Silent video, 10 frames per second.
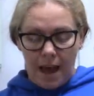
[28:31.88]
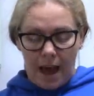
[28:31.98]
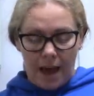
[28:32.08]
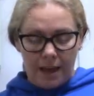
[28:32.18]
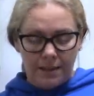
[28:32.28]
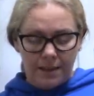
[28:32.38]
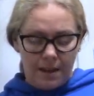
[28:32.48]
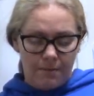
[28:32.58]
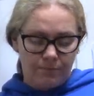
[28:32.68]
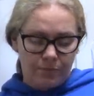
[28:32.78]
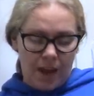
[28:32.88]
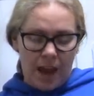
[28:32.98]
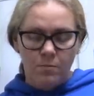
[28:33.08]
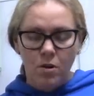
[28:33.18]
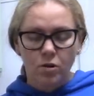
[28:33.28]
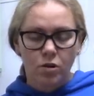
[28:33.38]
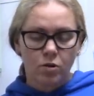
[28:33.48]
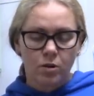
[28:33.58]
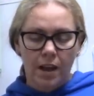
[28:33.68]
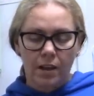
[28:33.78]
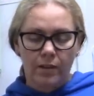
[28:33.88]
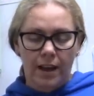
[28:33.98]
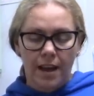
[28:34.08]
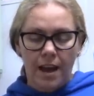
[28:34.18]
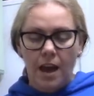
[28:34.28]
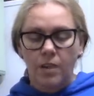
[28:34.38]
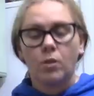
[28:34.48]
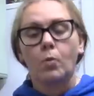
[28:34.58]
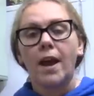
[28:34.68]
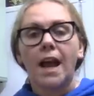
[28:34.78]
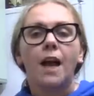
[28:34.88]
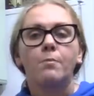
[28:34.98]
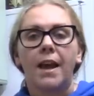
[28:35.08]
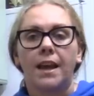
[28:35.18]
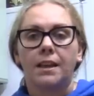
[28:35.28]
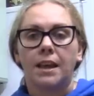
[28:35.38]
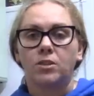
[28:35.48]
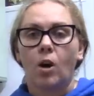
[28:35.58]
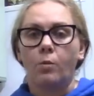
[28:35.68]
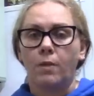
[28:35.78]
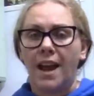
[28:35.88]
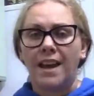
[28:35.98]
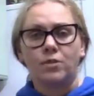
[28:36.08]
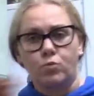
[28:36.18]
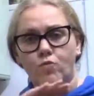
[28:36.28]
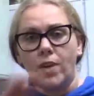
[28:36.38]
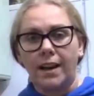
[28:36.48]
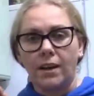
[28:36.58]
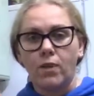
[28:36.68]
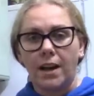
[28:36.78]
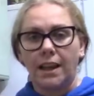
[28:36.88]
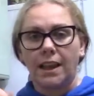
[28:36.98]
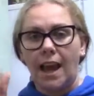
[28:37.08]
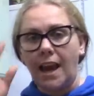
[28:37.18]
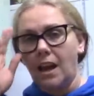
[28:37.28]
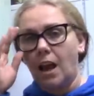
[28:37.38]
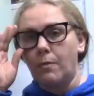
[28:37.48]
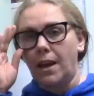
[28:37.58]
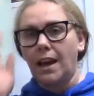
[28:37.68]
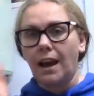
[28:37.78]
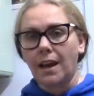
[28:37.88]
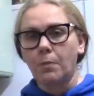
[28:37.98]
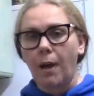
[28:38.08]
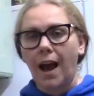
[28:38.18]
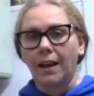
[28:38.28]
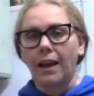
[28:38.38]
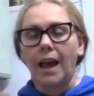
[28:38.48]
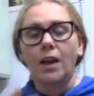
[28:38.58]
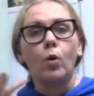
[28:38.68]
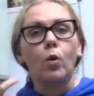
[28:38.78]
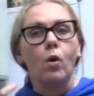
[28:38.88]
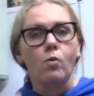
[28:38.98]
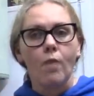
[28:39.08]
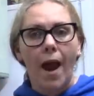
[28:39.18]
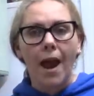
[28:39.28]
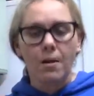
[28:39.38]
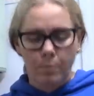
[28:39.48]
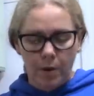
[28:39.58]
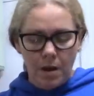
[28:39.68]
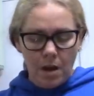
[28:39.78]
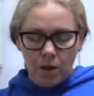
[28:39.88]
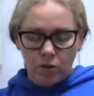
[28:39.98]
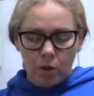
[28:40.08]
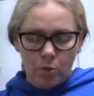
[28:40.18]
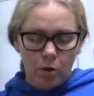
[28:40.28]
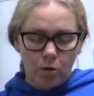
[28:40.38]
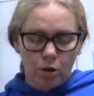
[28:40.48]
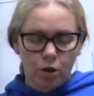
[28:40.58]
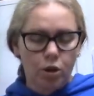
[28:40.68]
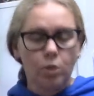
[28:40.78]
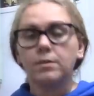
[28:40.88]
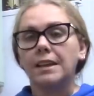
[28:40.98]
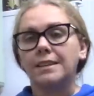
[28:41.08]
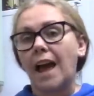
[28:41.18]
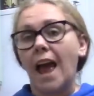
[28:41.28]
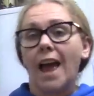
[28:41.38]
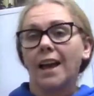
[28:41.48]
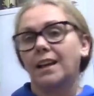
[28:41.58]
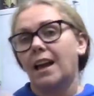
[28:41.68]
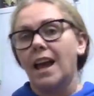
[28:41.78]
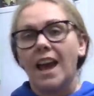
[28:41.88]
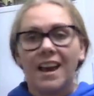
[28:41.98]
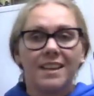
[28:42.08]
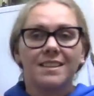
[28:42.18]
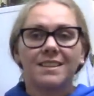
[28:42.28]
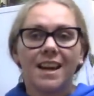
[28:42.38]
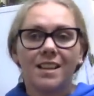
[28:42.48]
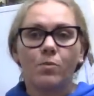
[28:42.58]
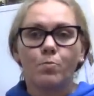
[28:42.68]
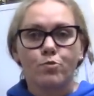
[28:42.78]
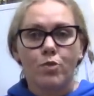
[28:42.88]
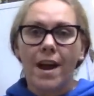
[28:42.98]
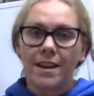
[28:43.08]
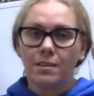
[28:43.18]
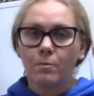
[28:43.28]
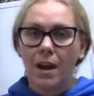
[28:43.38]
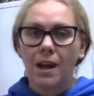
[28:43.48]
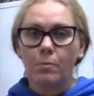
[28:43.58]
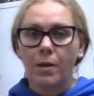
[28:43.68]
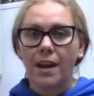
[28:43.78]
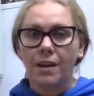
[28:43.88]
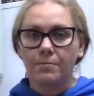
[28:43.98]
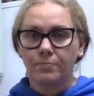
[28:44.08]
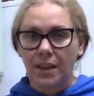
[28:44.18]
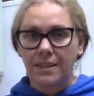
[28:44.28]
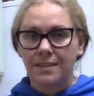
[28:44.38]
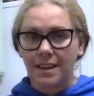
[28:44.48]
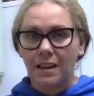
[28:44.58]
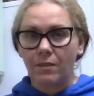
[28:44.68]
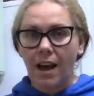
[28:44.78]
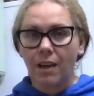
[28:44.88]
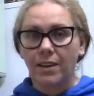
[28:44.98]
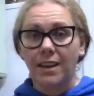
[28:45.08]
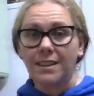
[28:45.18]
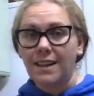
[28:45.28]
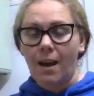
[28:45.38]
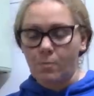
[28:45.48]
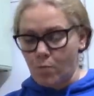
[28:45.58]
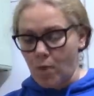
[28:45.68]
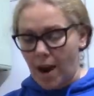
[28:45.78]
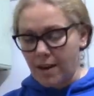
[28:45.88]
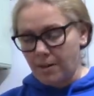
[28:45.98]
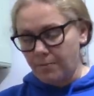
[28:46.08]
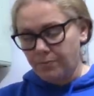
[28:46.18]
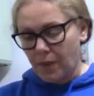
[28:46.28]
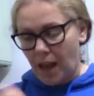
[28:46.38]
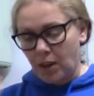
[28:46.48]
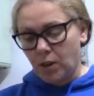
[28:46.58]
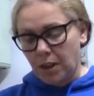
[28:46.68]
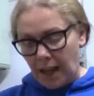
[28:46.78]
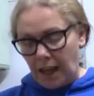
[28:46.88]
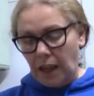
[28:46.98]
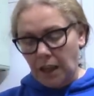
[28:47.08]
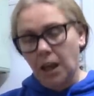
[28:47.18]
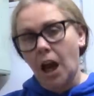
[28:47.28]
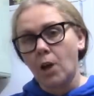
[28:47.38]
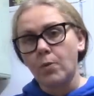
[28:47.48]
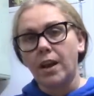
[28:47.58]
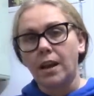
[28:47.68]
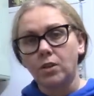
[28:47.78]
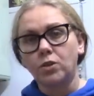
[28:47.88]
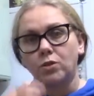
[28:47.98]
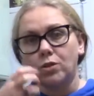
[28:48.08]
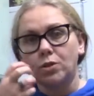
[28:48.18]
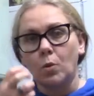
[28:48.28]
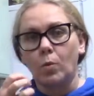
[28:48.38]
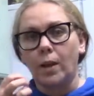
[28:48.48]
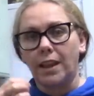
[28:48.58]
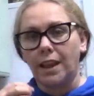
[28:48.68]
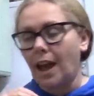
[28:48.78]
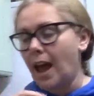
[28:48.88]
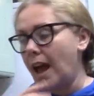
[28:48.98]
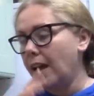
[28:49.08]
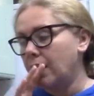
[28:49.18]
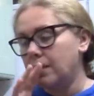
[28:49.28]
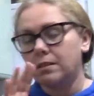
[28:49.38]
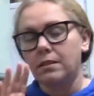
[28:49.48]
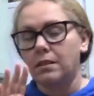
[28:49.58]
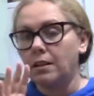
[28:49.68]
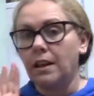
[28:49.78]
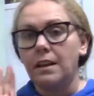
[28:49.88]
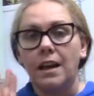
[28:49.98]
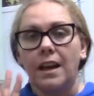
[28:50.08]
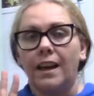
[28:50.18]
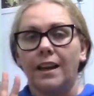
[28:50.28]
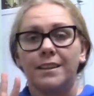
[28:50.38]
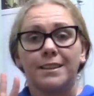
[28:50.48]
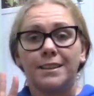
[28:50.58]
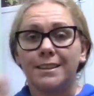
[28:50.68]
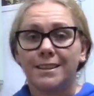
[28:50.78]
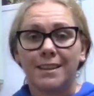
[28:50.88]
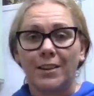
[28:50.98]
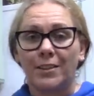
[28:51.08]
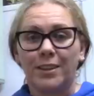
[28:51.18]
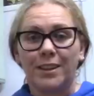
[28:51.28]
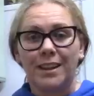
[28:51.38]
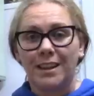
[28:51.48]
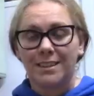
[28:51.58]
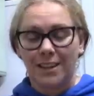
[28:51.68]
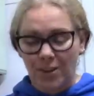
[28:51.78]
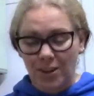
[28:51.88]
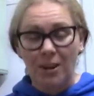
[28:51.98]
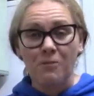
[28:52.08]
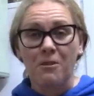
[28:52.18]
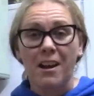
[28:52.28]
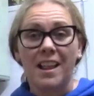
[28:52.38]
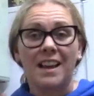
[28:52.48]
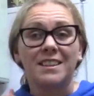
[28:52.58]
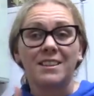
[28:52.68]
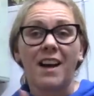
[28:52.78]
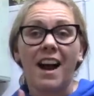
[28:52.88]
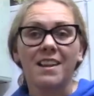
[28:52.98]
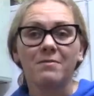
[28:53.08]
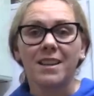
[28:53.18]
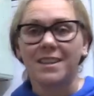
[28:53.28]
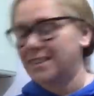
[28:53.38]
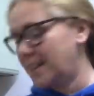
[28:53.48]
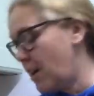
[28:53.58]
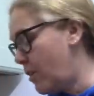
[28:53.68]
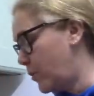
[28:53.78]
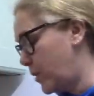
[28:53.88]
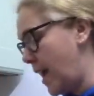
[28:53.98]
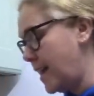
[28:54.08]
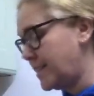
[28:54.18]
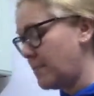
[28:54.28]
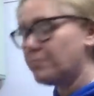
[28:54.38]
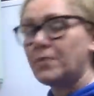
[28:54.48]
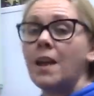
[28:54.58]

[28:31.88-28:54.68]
And I'm not sure if, but the way I make this omelette, it's really, really thin. I make it like a pancake or a wrap, so you could use this egg instead of bread, maybe, instead of having a naan bread, and you could eat the curry and the sauce with the egg. Oh, it is so good, so good. Right then, so I am gonna scoff this.